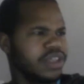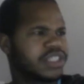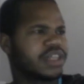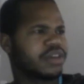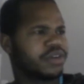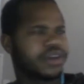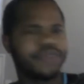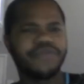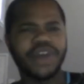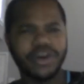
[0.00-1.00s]
Southern
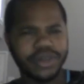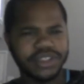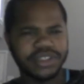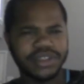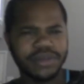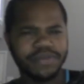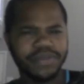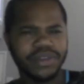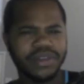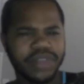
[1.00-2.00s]
Confederates
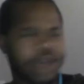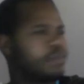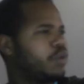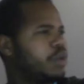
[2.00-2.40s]
that